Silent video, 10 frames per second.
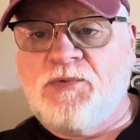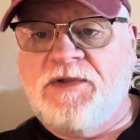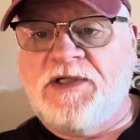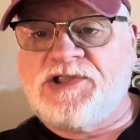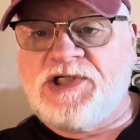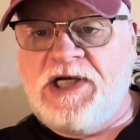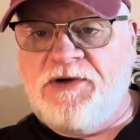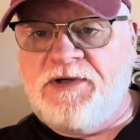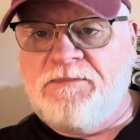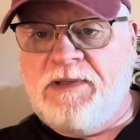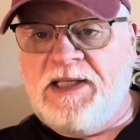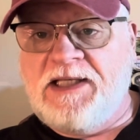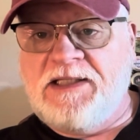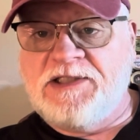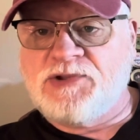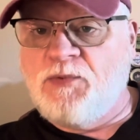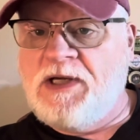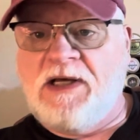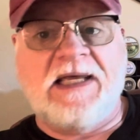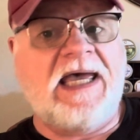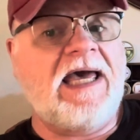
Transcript: with a cherry blend as well,